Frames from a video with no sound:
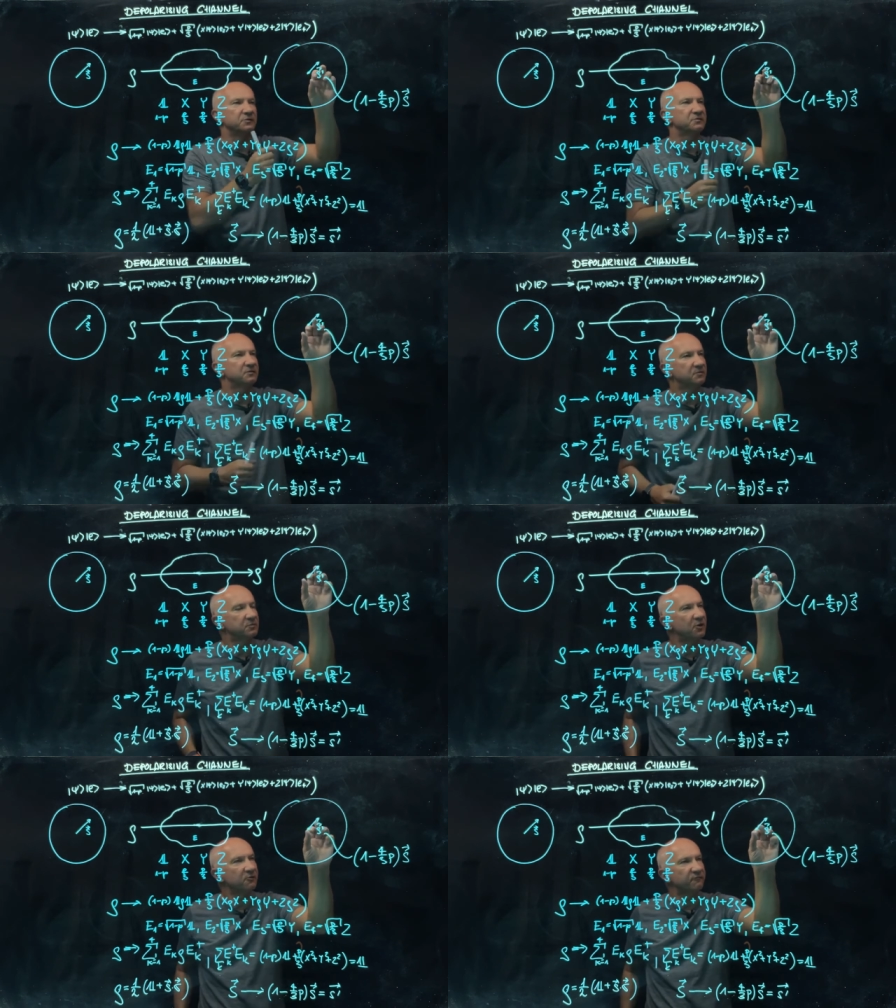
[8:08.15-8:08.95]
So the
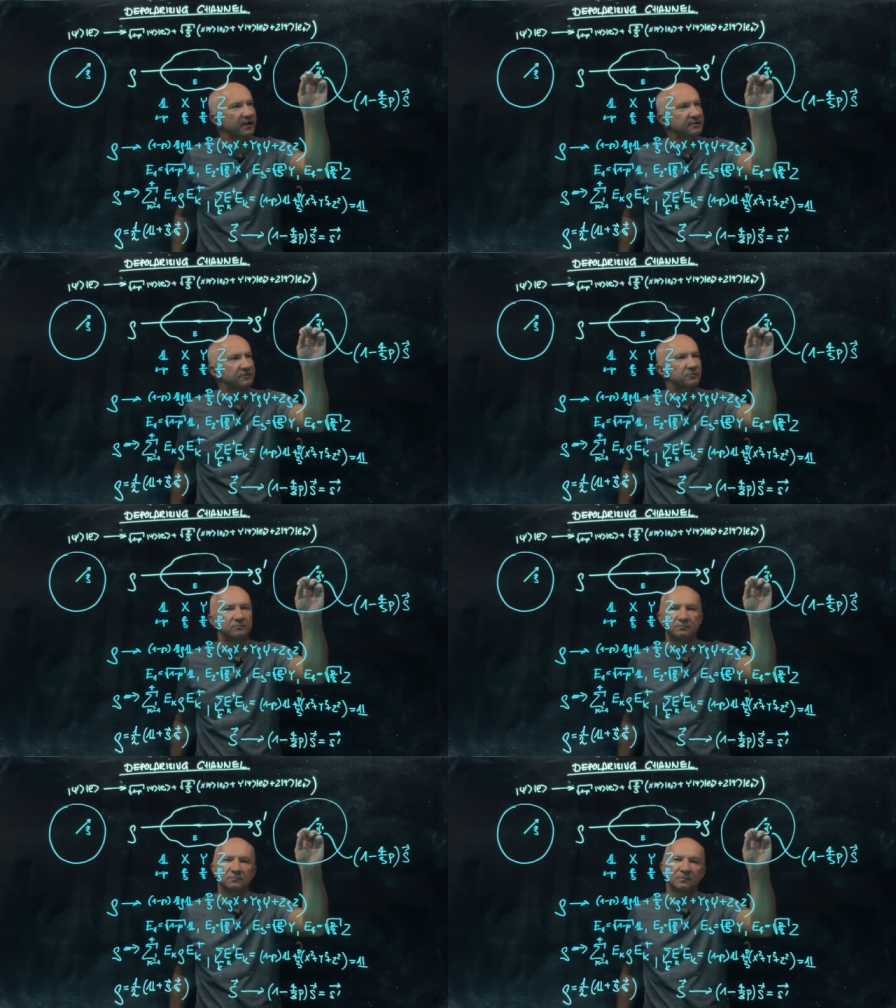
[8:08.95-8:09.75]
Bloch vector
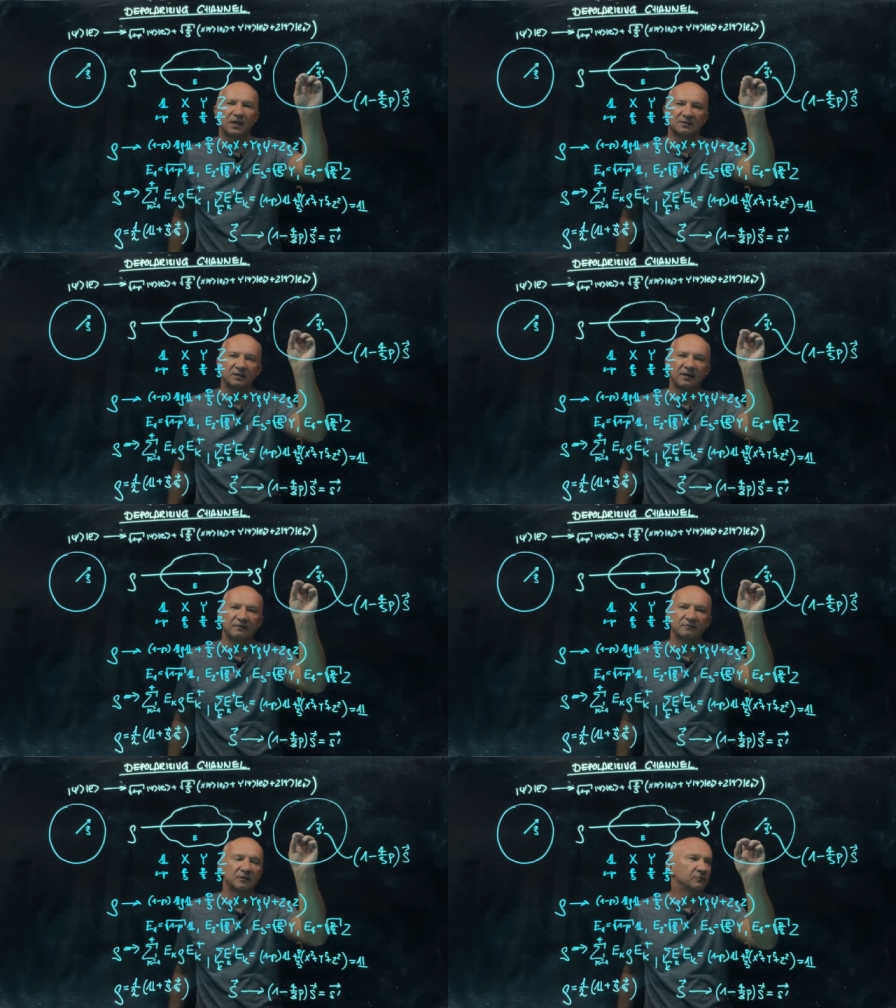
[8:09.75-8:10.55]
has length
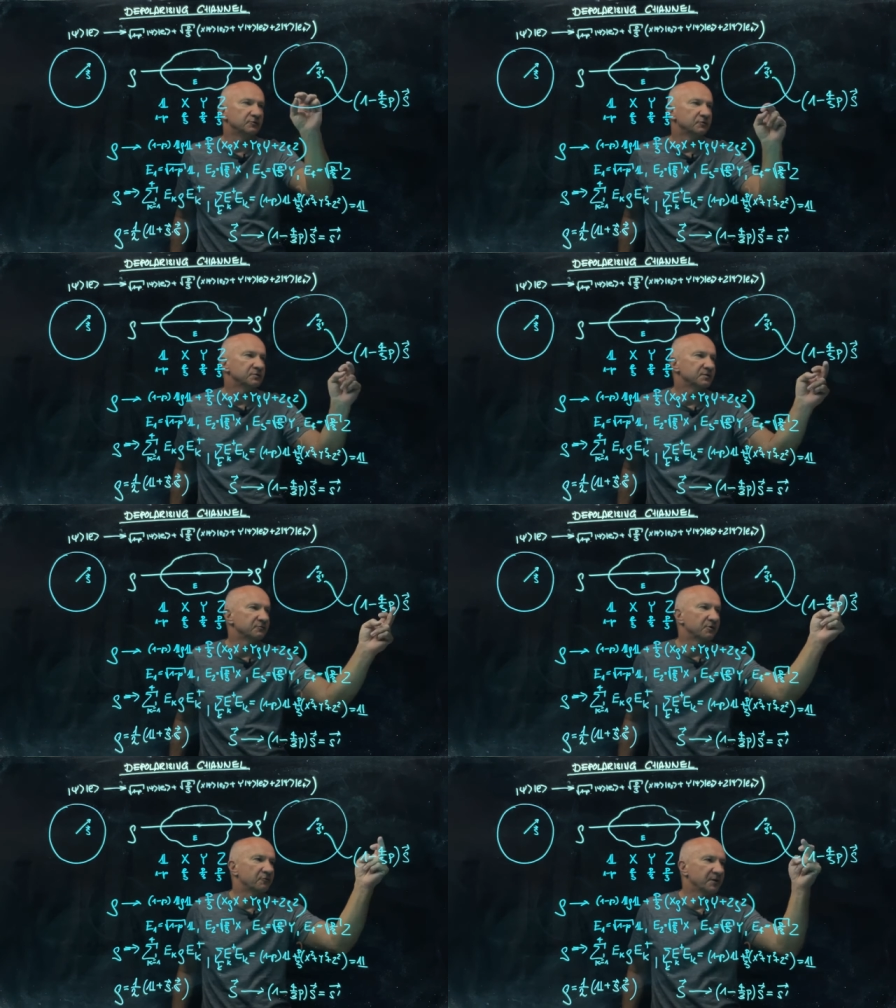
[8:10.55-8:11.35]
equal to
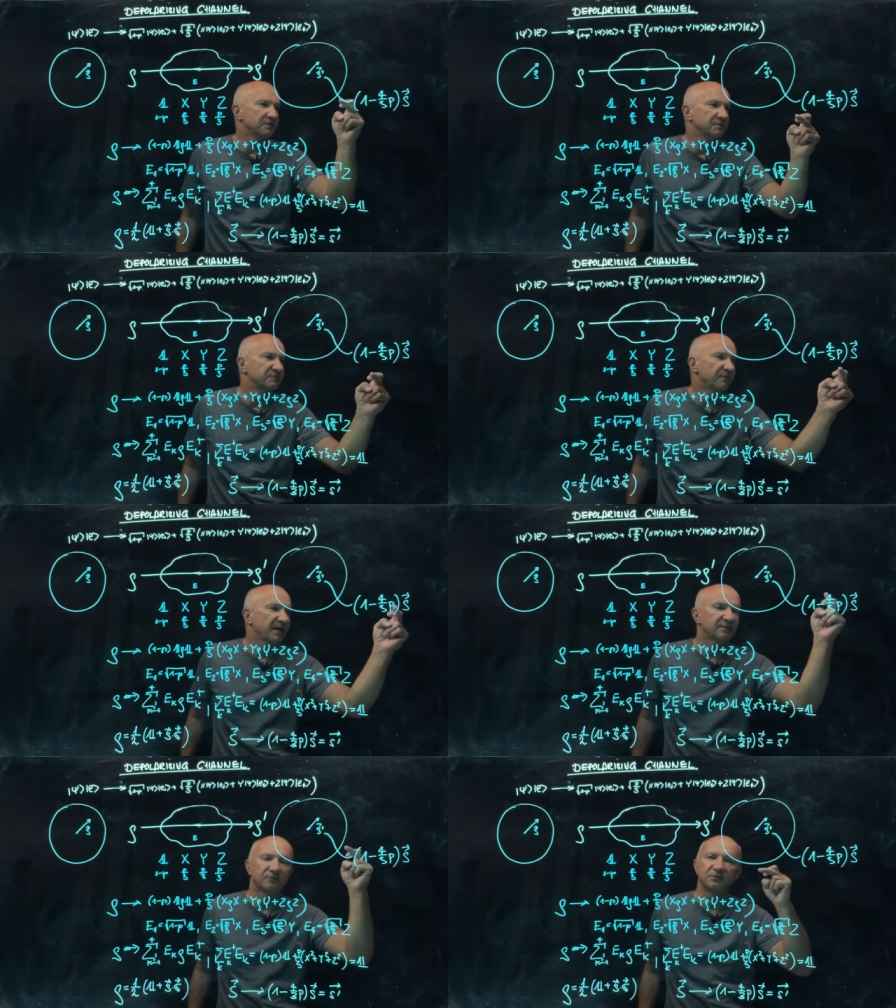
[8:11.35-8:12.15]
0, right? This
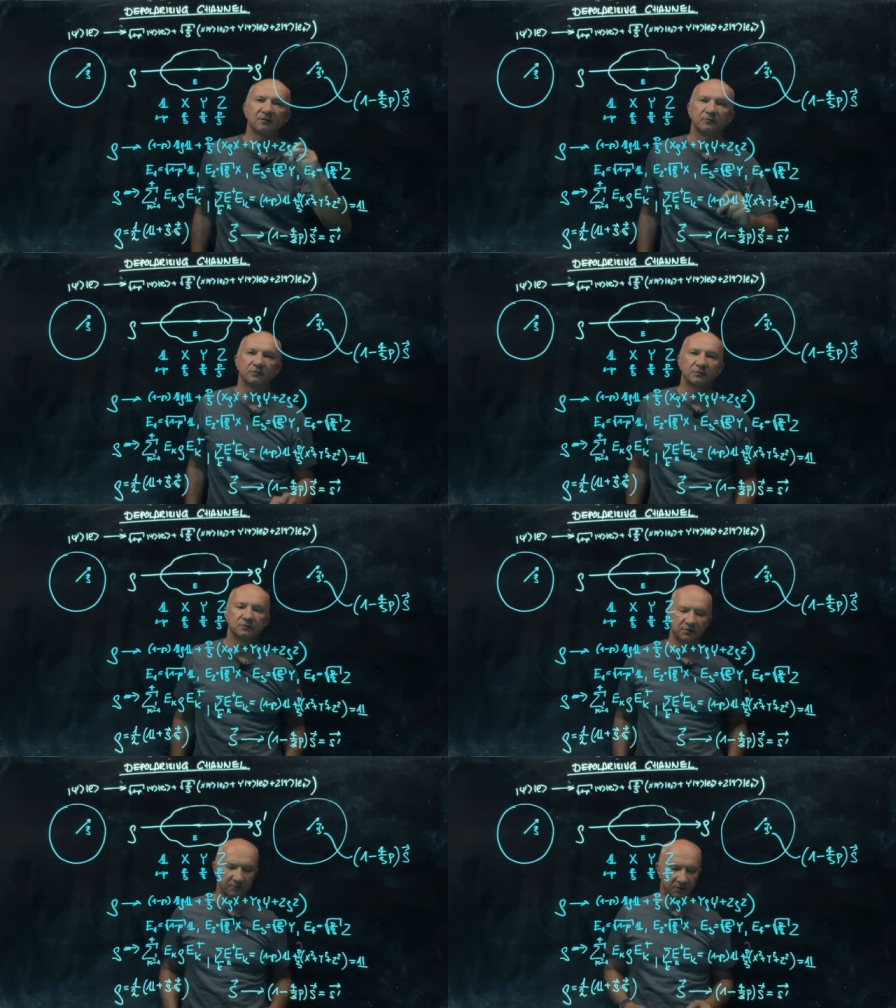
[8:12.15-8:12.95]
factor is equal to
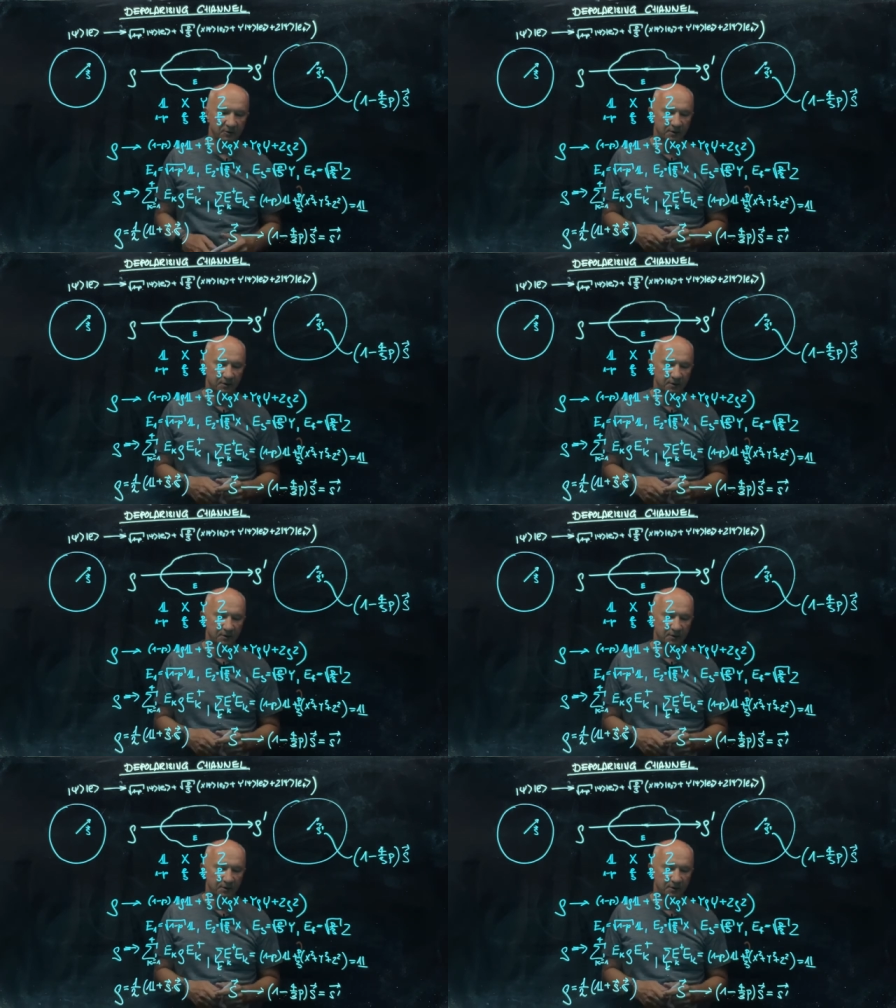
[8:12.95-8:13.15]
0.